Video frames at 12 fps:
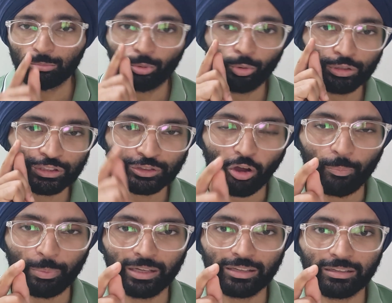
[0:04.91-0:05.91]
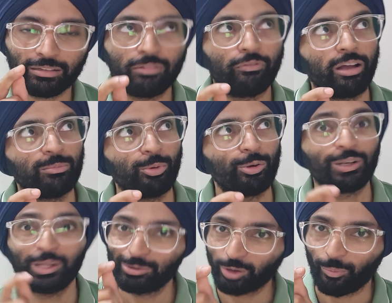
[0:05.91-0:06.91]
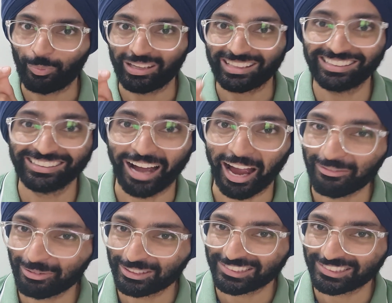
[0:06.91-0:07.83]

more new topic, I would